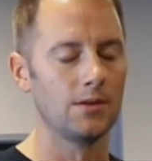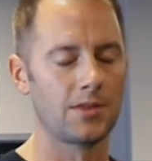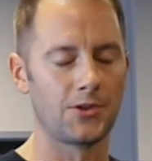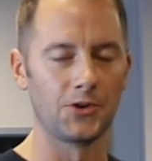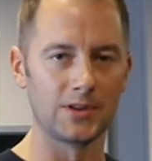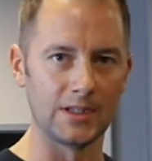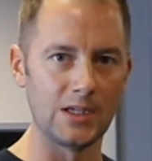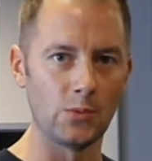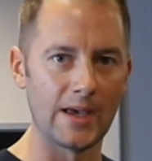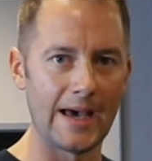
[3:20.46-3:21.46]

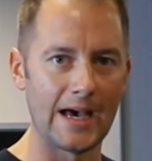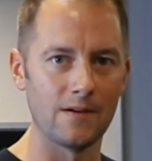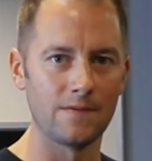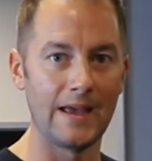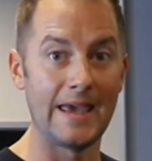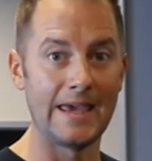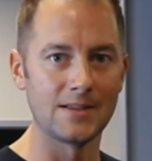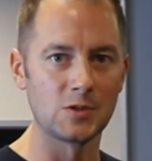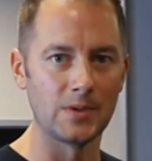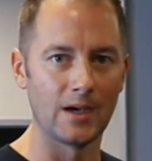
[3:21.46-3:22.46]
Thirdly, we have
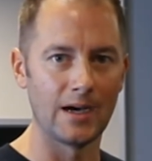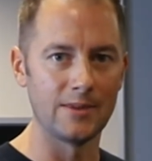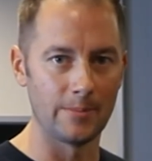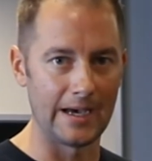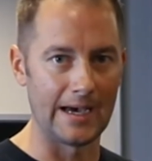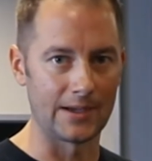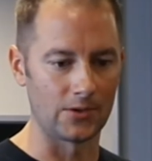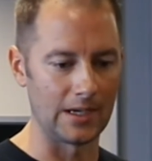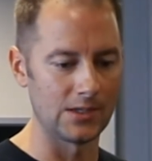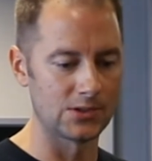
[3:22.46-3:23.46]
hands behind the back, okay?